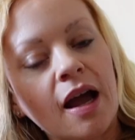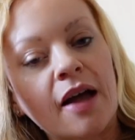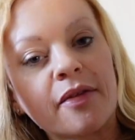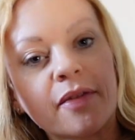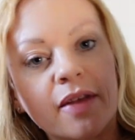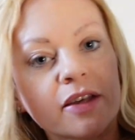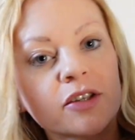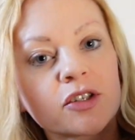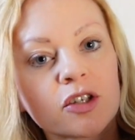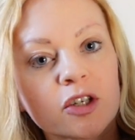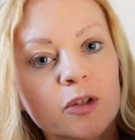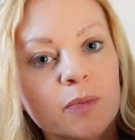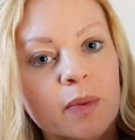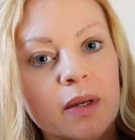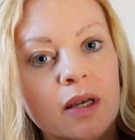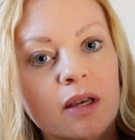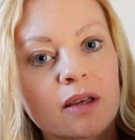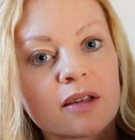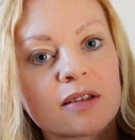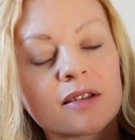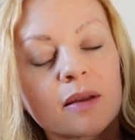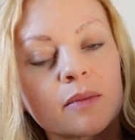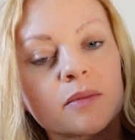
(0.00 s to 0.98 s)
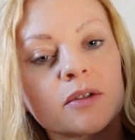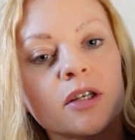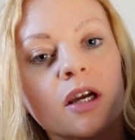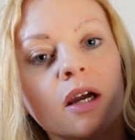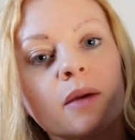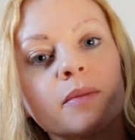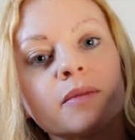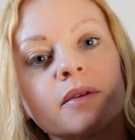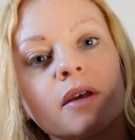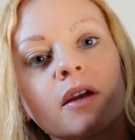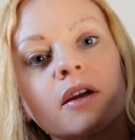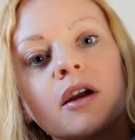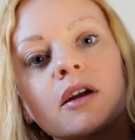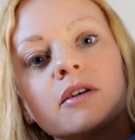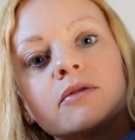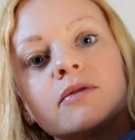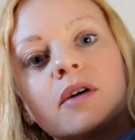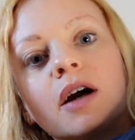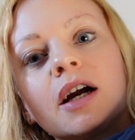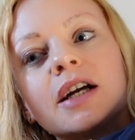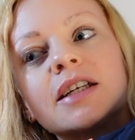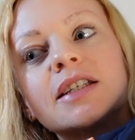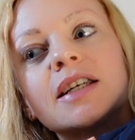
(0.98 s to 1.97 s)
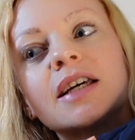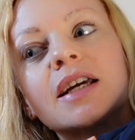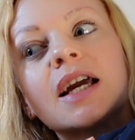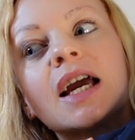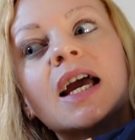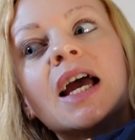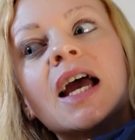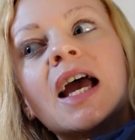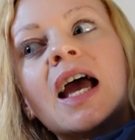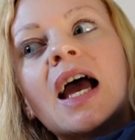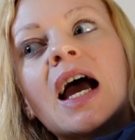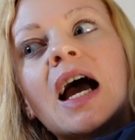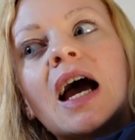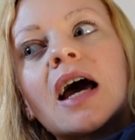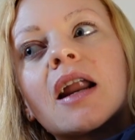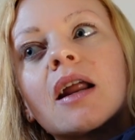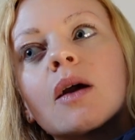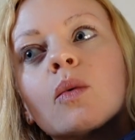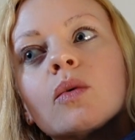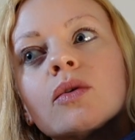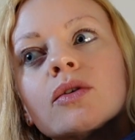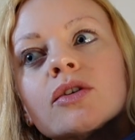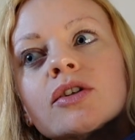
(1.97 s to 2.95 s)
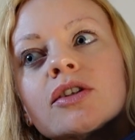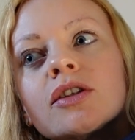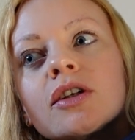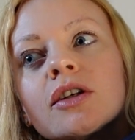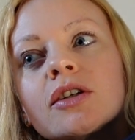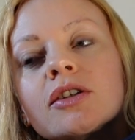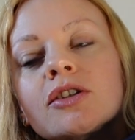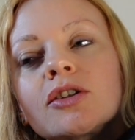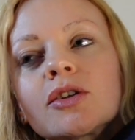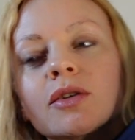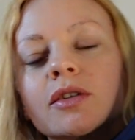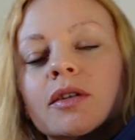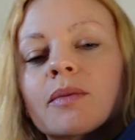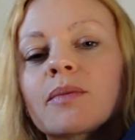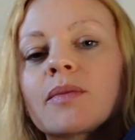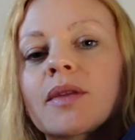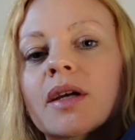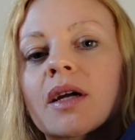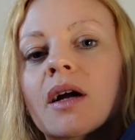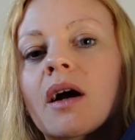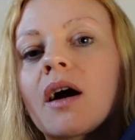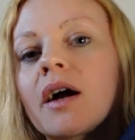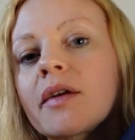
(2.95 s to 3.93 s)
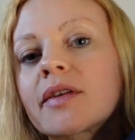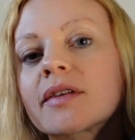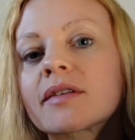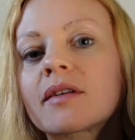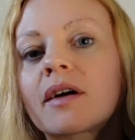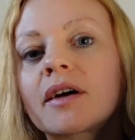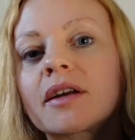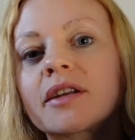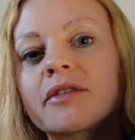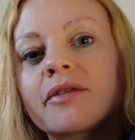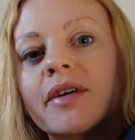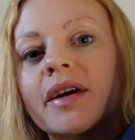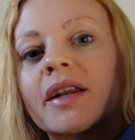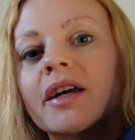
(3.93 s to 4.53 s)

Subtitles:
and that's just because sometimes I go riding and I want to do something either side of it,